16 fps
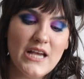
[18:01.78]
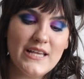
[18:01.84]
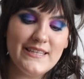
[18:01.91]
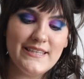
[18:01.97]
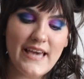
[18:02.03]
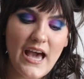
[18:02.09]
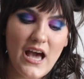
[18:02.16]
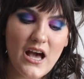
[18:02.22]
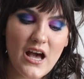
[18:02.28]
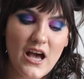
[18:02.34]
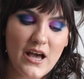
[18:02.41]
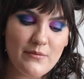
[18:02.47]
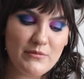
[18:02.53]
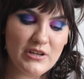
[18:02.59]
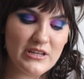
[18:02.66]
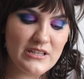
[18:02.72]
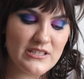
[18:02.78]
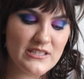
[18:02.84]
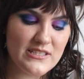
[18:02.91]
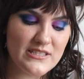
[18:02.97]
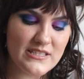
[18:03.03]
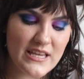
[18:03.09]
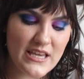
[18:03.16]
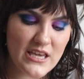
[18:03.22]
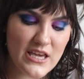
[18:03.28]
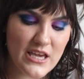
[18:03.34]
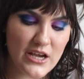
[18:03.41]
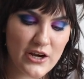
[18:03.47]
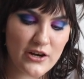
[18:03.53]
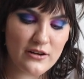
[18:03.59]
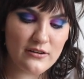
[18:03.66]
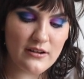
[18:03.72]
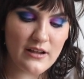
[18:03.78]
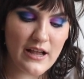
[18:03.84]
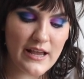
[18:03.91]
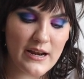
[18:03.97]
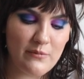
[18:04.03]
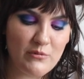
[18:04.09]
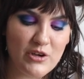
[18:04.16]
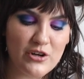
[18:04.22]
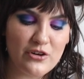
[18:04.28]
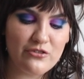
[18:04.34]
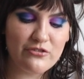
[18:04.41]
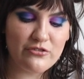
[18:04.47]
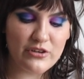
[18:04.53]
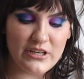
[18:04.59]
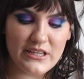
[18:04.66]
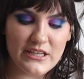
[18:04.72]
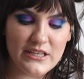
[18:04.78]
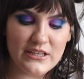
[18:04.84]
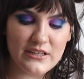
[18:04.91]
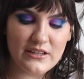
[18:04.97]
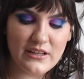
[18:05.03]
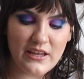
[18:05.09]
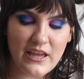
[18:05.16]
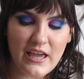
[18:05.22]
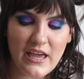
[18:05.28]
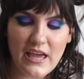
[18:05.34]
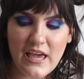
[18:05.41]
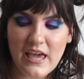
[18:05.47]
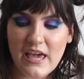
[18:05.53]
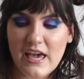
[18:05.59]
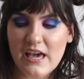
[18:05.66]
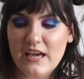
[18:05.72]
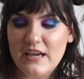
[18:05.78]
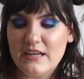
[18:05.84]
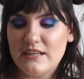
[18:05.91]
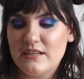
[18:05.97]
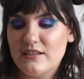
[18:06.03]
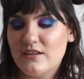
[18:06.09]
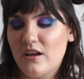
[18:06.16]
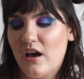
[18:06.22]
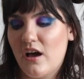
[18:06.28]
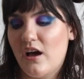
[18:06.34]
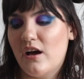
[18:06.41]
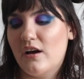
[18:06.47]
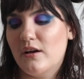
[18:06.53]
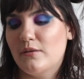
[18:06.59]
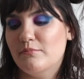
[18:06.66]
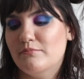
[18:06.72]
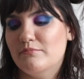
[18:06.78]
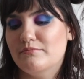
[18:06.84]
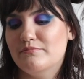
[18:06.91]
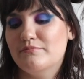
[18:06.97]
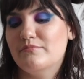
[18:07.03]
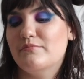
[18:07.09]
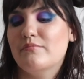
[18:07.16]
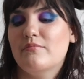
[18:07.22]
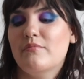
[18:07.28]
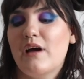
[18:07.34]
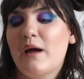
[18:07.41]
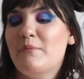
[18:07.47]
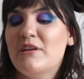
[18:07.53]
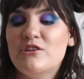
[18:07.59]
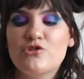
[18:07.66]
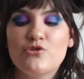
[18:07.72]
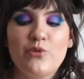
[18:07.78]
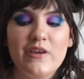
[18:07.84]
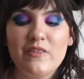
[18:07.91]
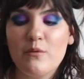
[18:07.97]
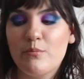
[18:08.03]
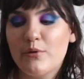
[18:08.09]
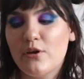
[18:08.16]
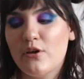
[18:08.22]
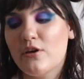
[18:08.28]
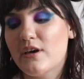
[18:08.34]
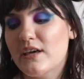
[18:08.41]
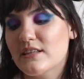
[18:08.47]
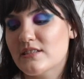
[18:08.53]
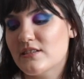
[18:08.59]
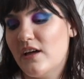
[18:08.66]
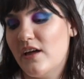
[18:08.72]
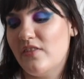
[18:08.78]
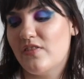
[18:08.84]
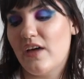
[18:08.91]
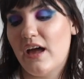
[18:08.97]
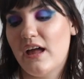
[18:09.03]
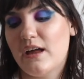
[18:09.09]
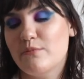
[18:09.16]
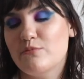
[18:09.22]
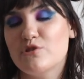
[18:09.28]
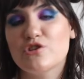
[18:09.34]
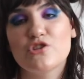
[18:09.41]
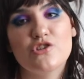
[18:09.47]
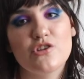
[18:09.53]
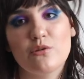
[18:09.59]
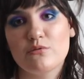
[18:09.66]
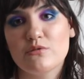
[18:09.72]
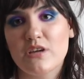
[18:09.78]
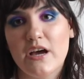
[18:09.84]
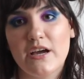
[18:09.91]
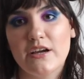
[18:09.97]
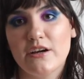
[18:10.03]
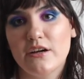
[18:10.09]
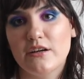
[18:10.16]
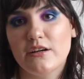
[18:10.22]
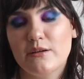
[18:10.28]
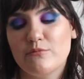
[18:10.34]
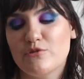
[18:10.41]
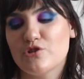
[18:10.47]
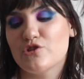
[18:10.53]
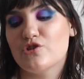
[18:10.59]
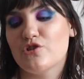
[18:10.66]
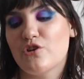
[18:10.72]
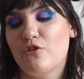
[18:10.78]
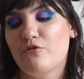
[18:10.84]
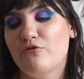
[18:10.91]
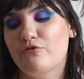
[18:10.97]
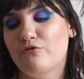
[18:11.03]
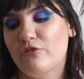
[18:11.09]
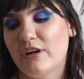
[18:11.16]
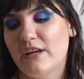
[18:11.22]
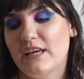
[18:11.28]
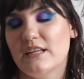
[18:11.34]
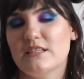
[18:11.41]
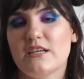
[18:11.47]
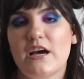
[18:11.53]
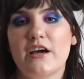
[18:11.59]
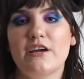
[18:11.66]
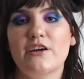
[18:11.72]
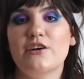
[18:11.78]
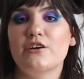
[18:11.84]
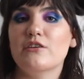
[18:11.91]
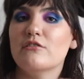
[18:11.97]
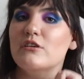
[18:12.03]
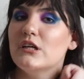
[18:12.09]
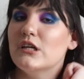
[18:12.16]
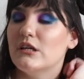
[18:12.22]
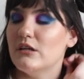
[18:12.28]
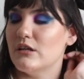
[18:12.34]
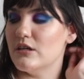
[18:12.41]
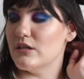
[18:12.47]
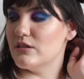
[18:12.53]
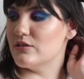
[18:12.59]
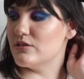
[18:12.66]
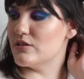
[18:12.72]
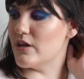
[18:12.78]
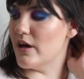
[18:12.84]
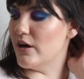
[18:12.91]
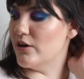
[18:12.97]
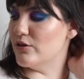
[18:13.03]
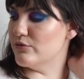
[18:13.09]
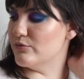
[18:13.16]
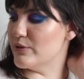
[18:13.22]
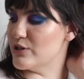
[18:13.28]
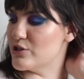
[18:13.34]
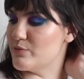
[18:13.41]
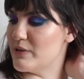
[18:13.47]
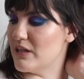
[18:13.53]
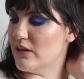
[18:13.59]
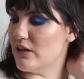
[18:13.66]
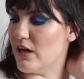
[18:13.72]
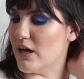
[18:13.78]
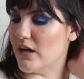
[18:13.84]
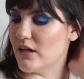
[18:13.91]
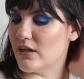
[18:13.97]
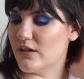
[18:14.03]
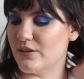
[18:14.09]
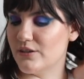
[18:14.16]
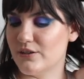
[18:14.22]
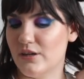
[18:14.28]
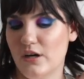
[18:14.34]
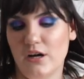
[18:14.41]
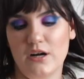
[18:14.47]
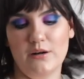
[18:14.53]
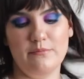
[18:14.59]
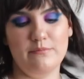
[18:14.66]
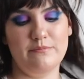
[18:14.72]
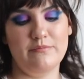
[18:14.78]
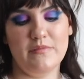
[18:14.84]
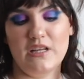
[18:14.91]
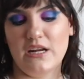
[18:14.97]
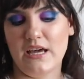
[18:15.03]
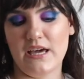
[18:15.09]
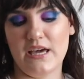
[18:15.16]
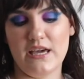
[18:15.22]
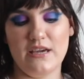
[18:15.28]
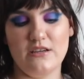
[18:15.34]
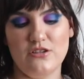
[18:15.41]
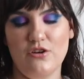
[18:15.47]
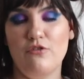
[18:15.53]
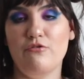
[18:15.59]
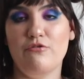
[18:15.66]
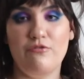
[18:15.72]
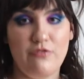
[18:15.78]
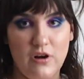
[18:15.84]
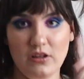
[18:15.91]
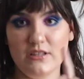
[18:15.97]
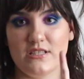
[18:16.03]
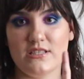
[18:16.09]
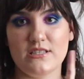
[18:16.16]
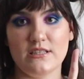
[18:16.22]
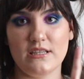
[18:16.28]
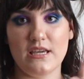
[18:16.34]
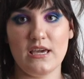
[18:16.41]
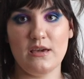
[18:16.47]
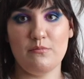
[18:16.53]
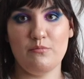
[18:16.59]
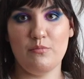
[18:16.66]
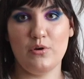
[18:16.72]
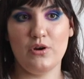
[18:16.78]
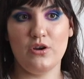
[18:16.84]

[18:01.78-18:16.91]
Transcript: Yeah, I'm gonna sit here and I'm gonna read. And I'm enjoying the book. It's not that. I'm just so tired. I'm just so freaking tired. So, wish me luck, that I don't fall asleep